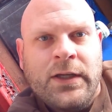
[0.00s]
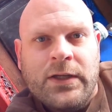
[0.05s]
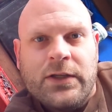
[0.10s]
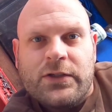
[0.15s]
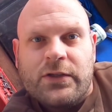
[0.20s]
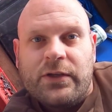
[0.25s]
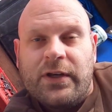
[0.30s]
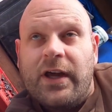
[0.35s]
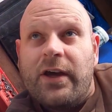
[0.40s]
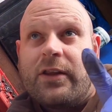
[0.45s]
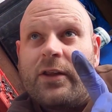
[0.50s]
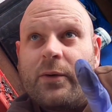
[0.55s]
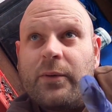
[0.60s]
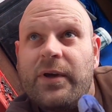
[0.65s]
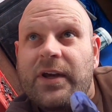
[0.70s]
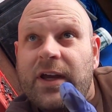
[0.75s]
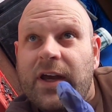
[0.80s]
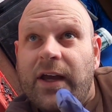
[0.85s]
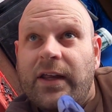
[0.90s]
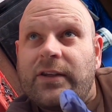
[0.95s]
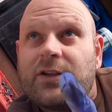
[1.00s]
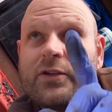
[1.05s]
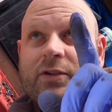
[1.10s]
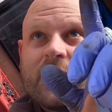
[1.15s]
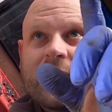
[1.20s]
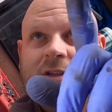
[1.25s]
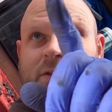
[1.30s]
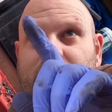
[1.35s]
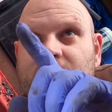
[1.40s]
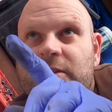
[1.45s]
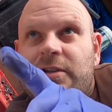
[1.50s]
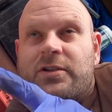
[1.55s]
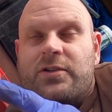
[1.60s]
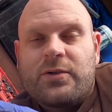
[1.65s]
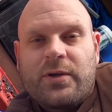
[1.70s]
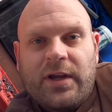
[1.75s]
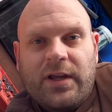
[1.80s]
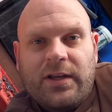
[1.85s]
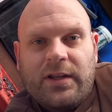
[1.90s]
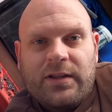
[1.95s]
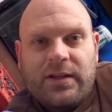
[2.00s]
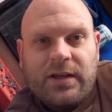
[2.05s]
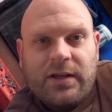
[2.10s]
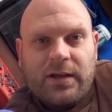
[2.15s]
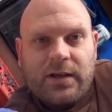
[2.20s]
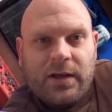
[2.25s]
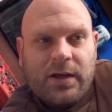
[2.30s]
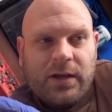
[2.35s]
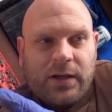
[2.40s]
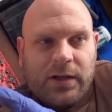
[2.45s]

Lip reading: So now that we got the transmission drained and the